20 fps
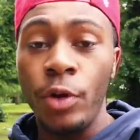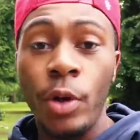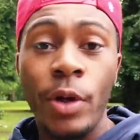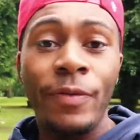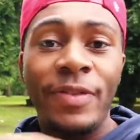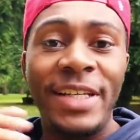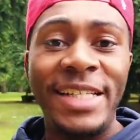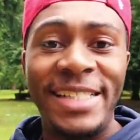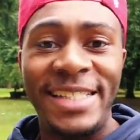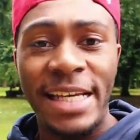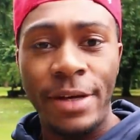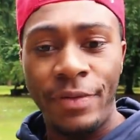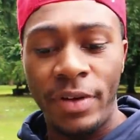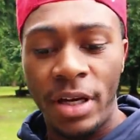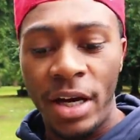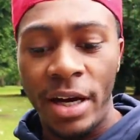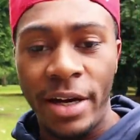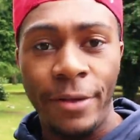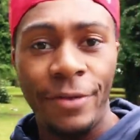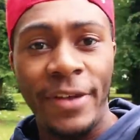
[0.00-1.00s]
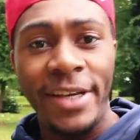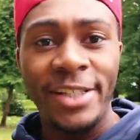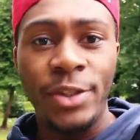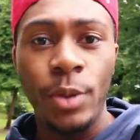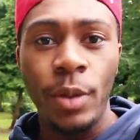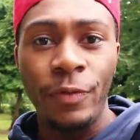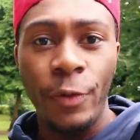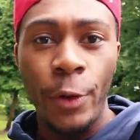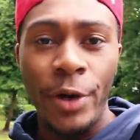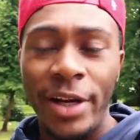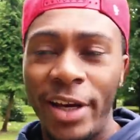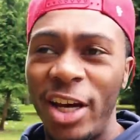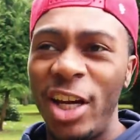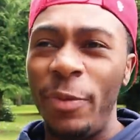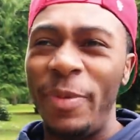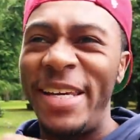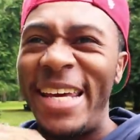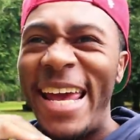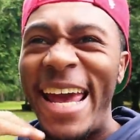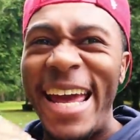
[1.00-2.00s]
none of these seven kind of things to avoid are
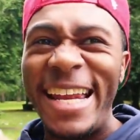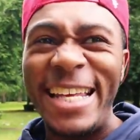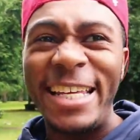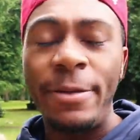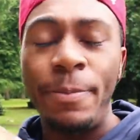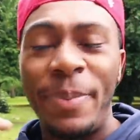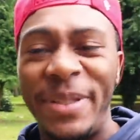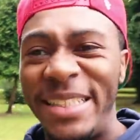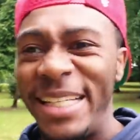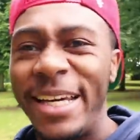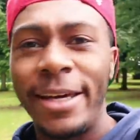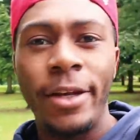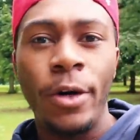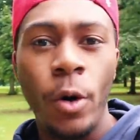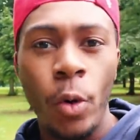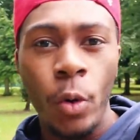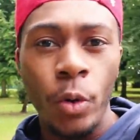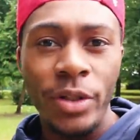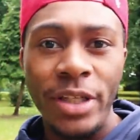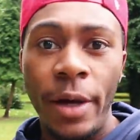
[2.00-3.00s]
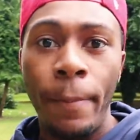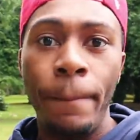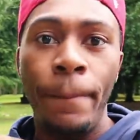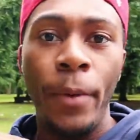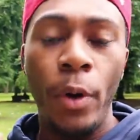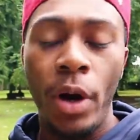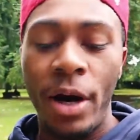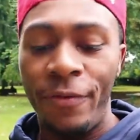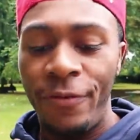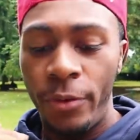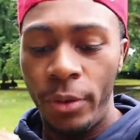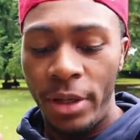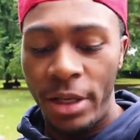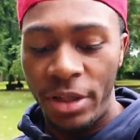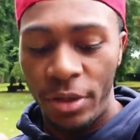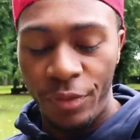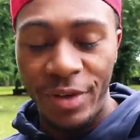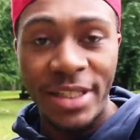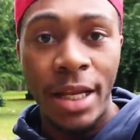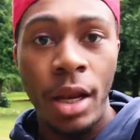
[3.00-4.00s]
gonna be any particular order, but I feel
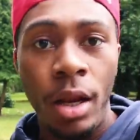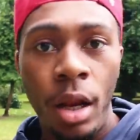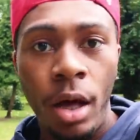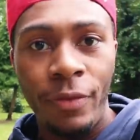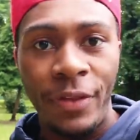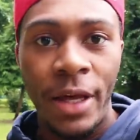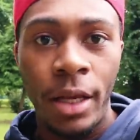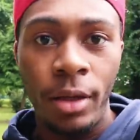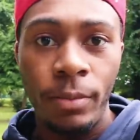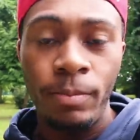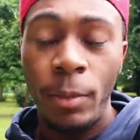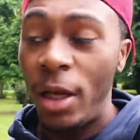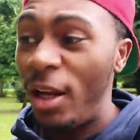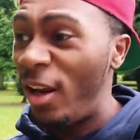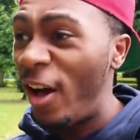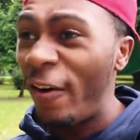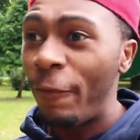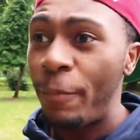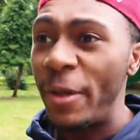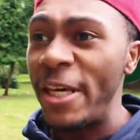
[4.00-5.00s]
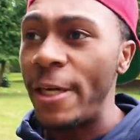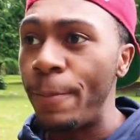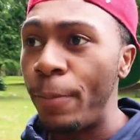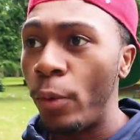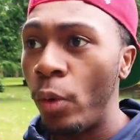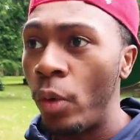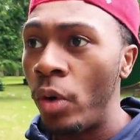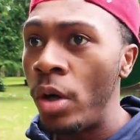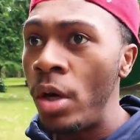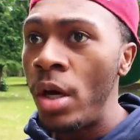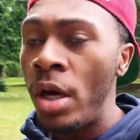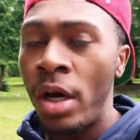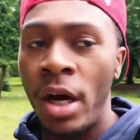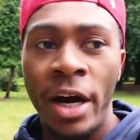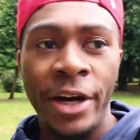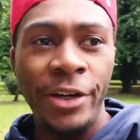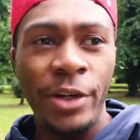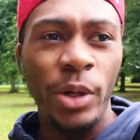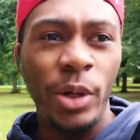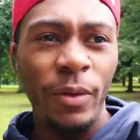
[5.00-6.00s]
like there is a lot that a lot of people
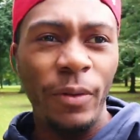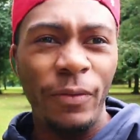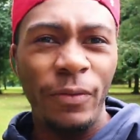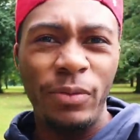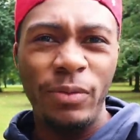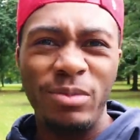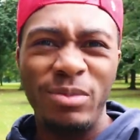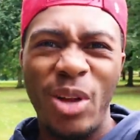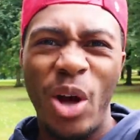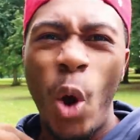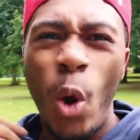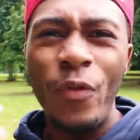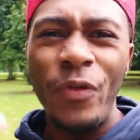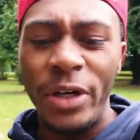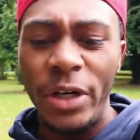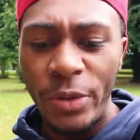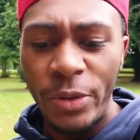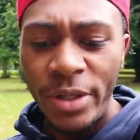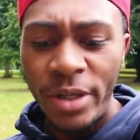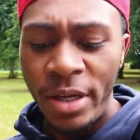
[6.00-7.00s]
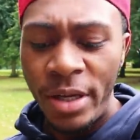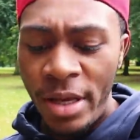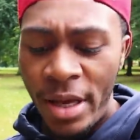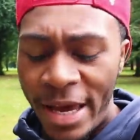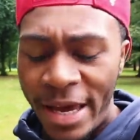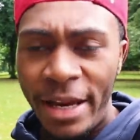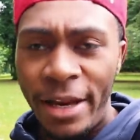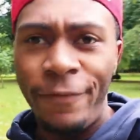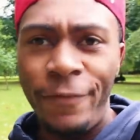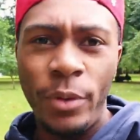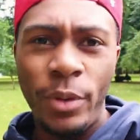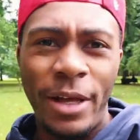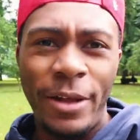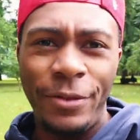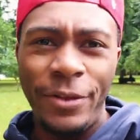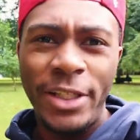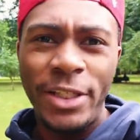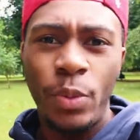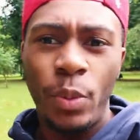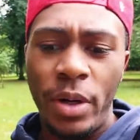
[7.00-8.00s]
kind of overlook and I feel
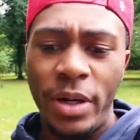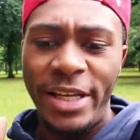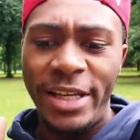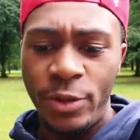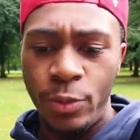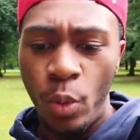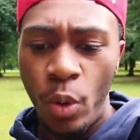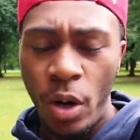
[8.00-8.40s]
like this one is